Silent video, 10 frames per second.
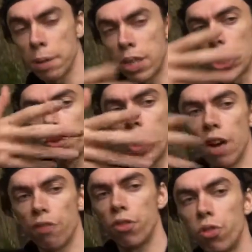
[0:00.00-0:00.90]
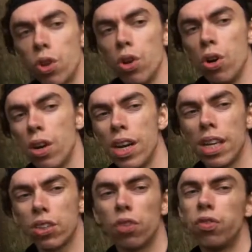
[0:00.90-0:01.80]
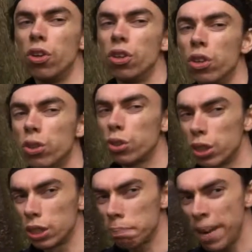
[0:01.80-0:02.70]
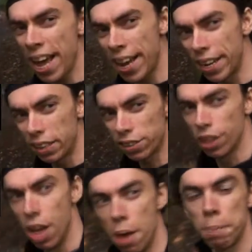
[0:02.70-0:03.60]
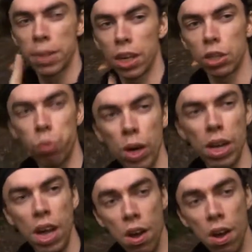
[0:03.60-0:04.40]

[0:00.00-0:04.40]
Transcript: because we have too little food on this planet, because we